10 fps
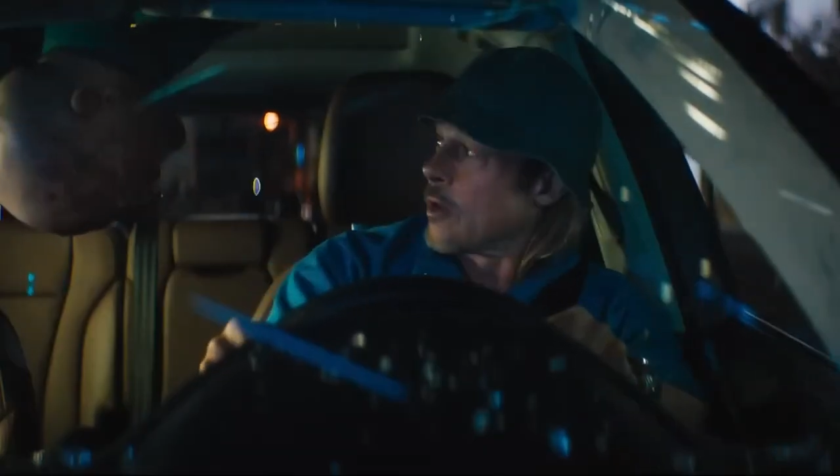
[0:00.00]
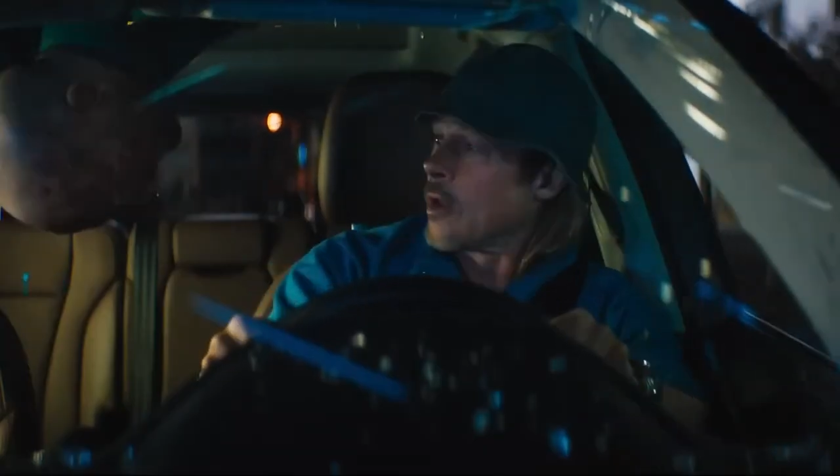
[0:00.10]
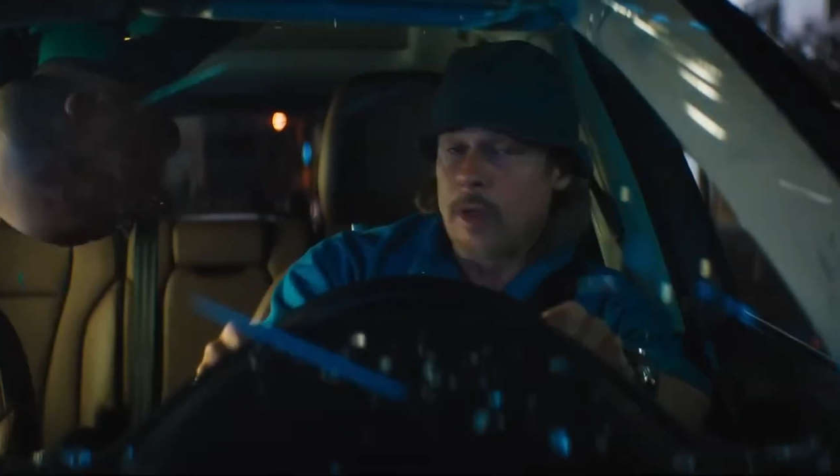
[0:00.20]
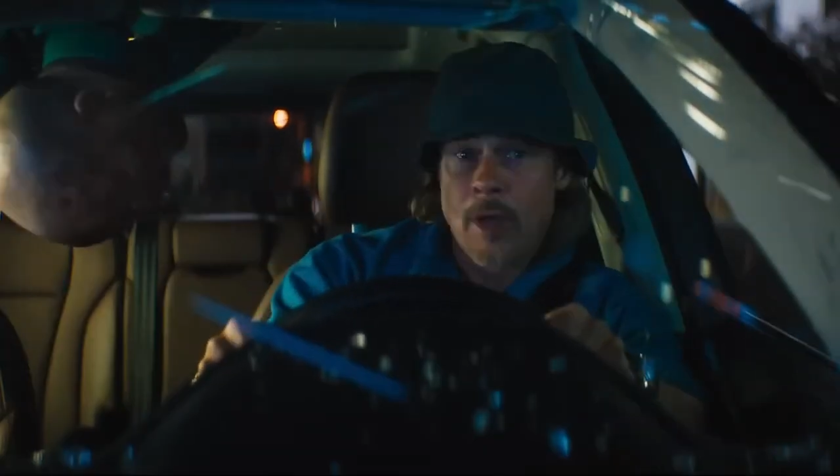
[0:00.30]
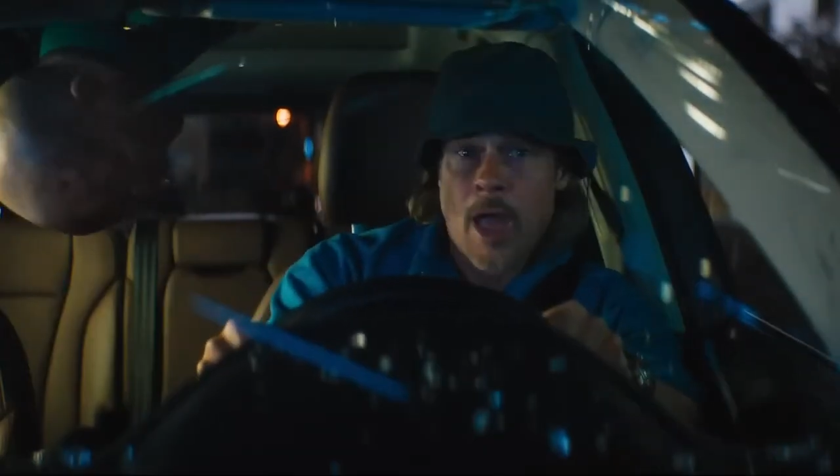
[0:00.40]

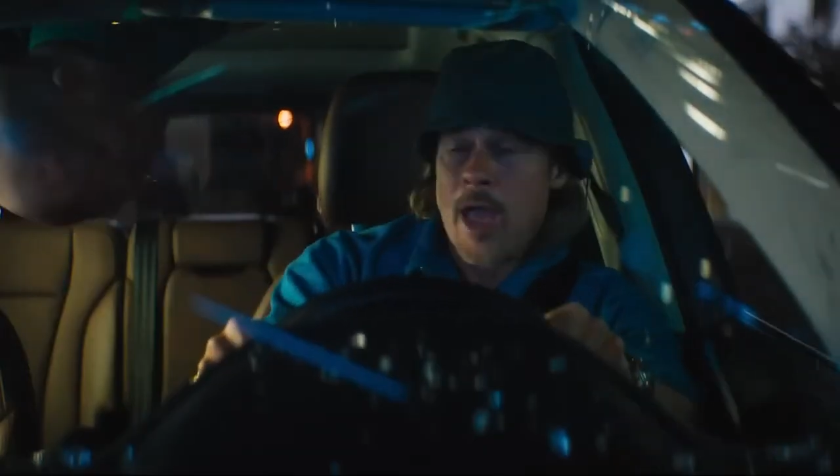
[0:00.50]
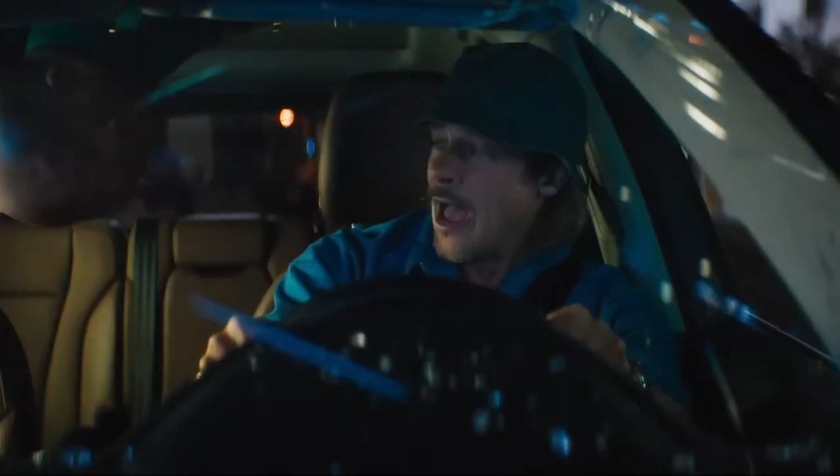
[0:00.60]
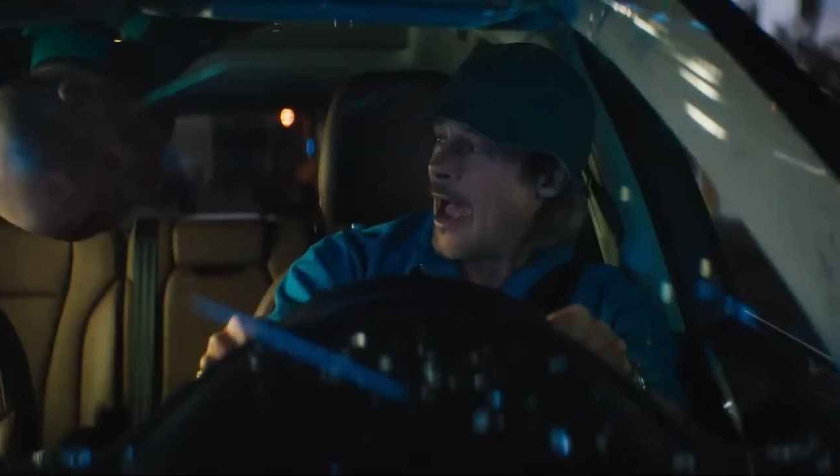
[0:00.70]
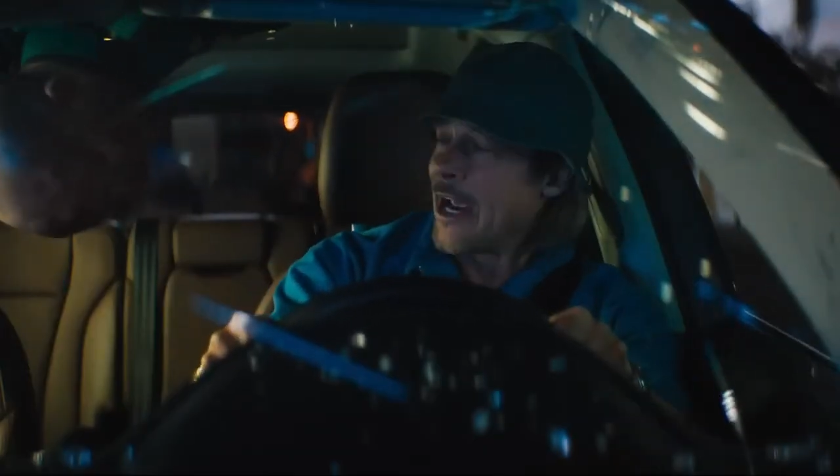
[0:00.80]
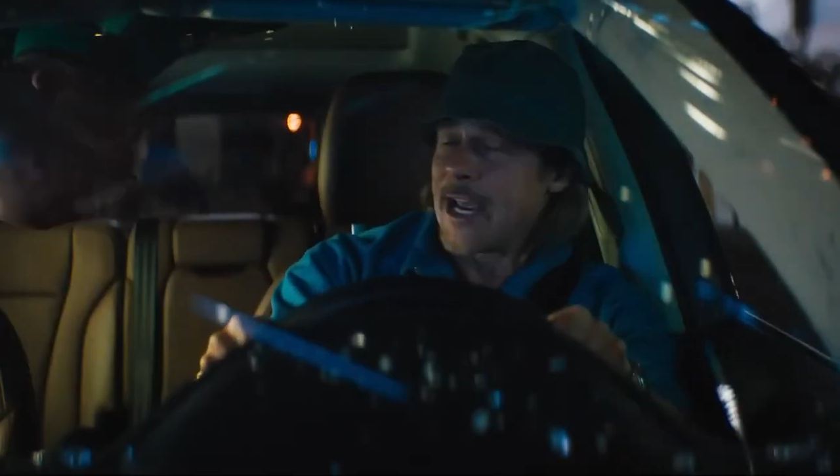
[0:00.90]
There seems to
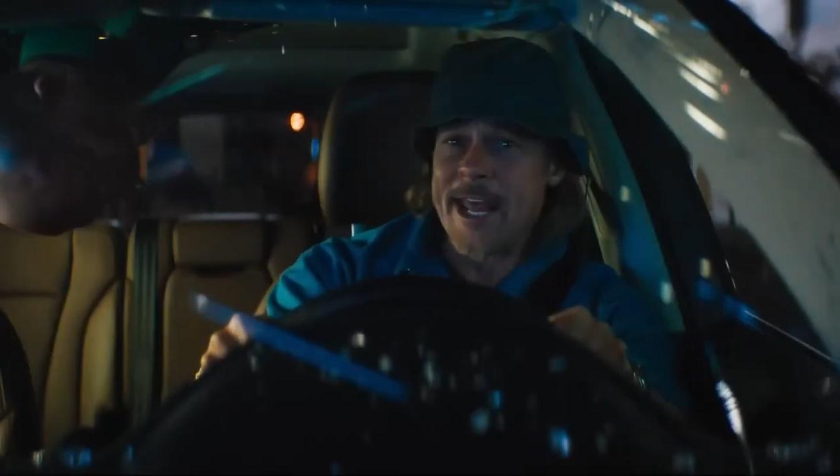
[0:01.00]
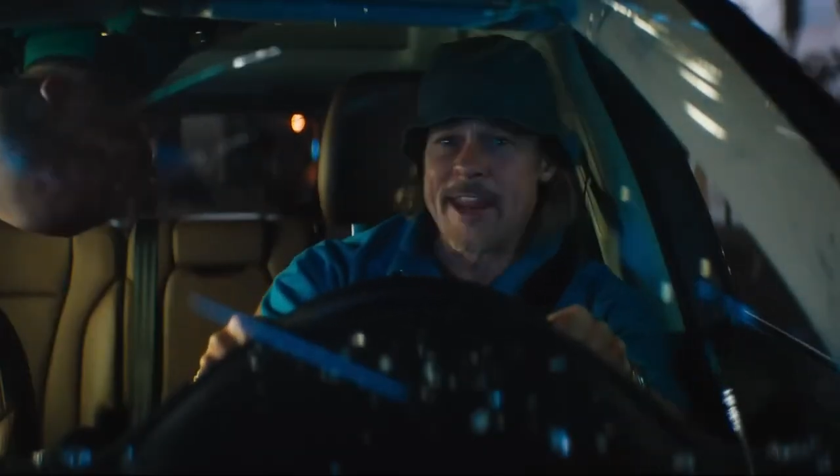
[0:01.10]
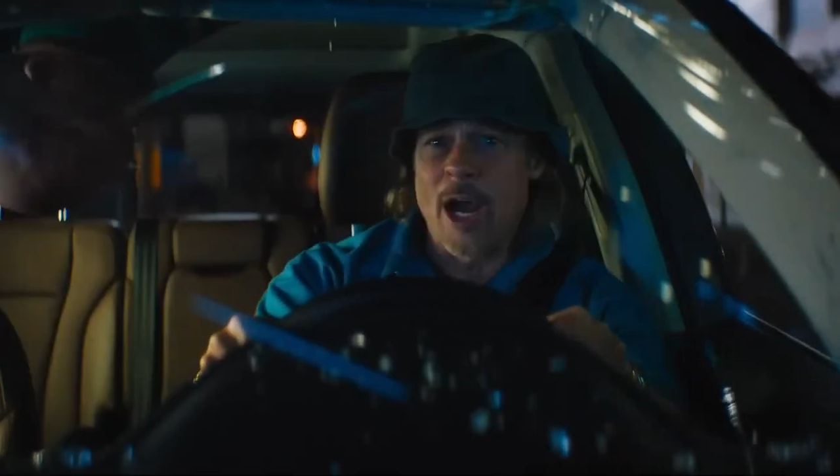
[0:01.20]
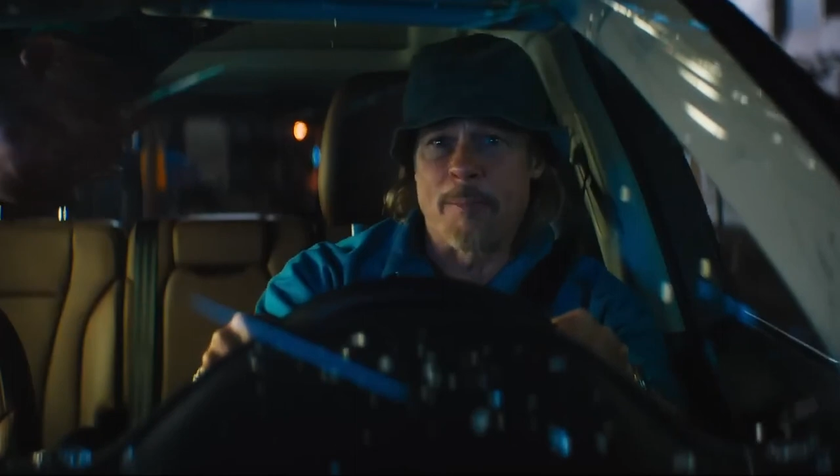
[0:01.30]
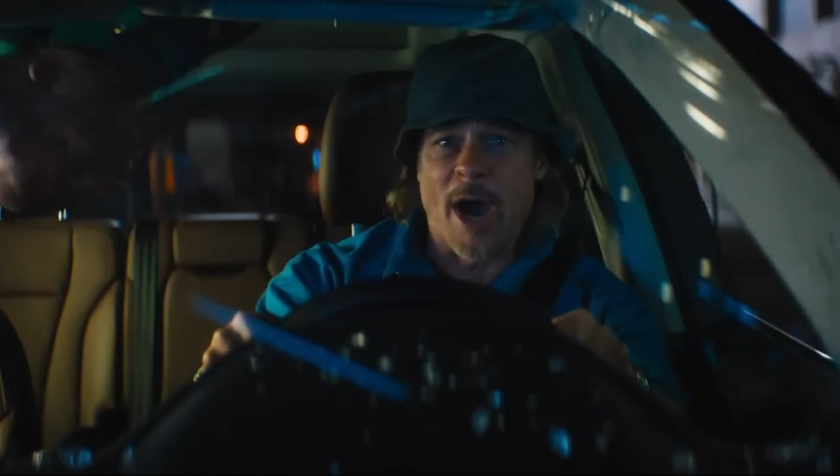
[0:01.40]
be no
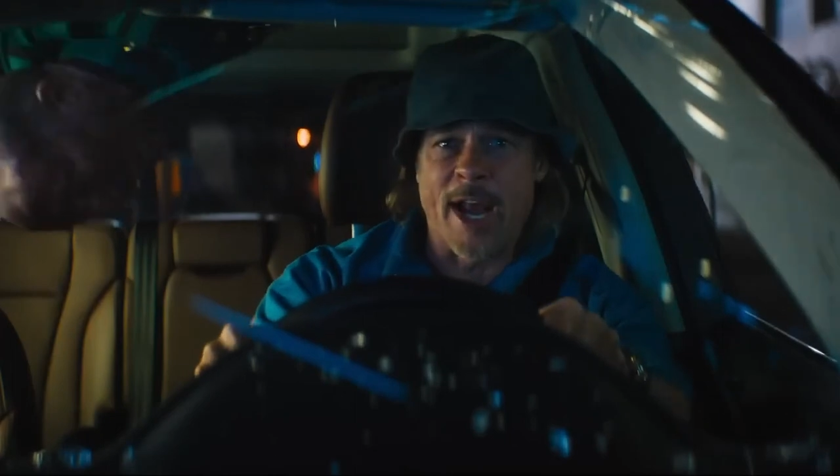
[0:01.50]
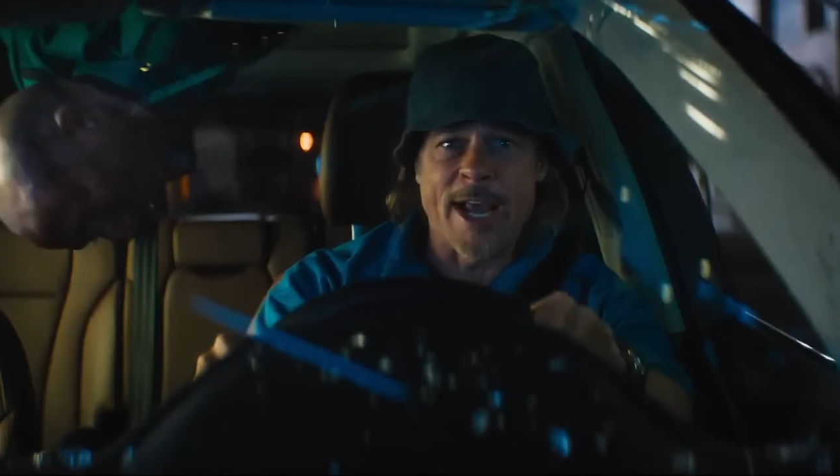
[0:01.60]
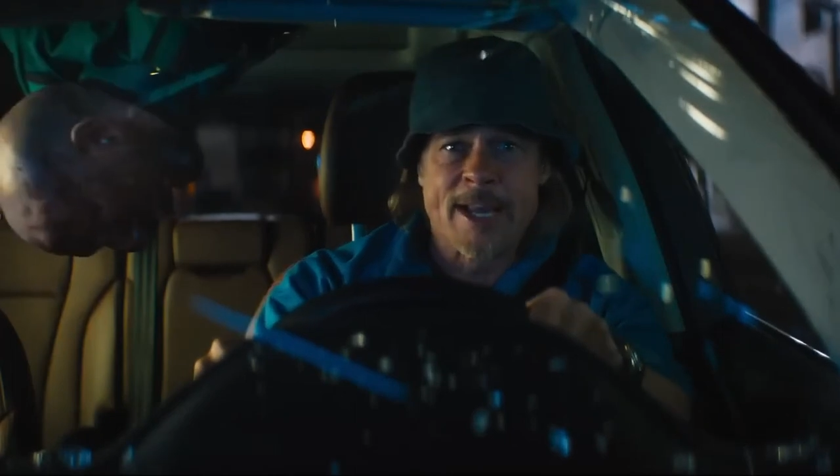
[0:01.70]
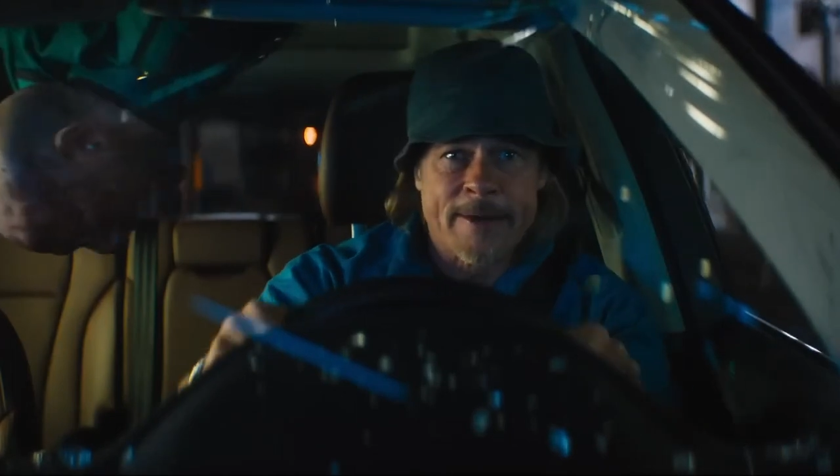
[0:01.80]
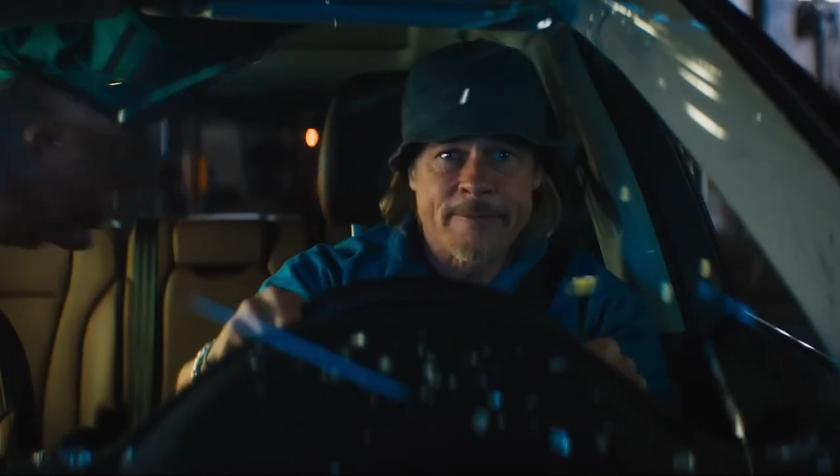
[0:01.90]

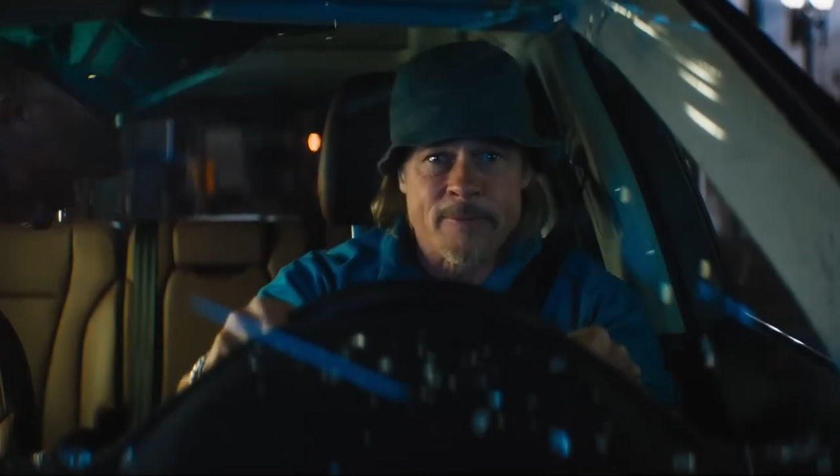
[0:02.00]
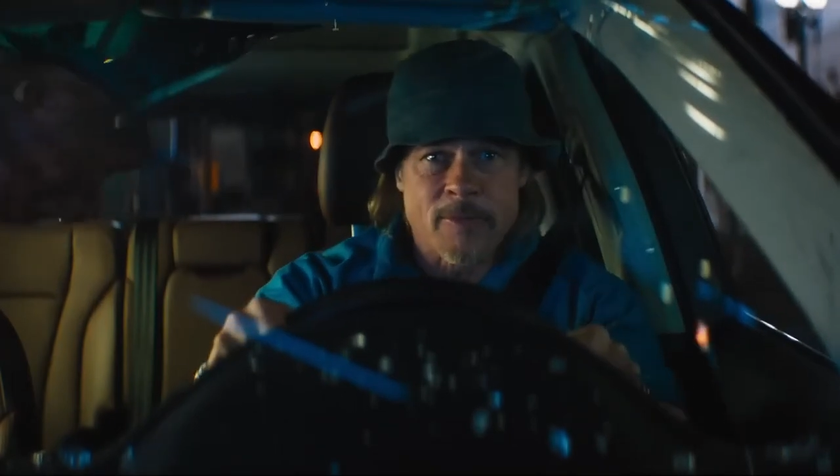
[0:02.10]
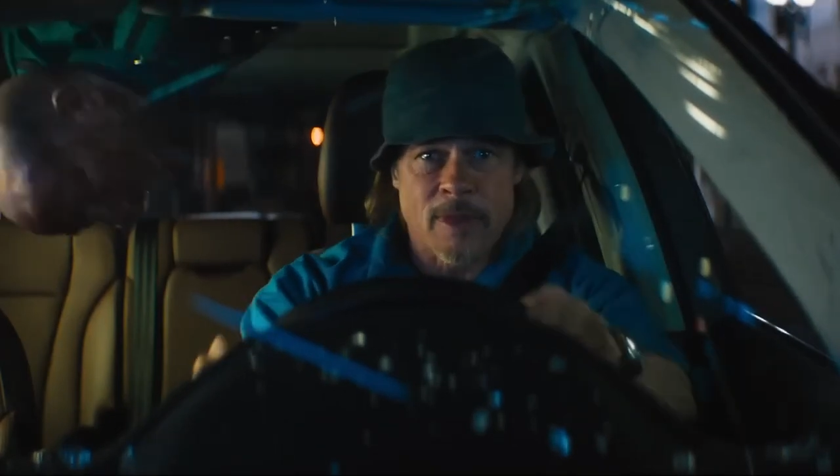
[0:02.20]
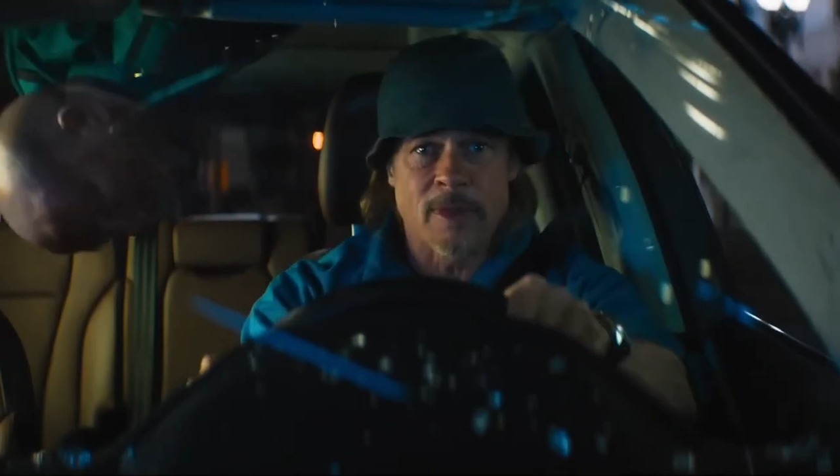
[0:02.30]
imagination in the film,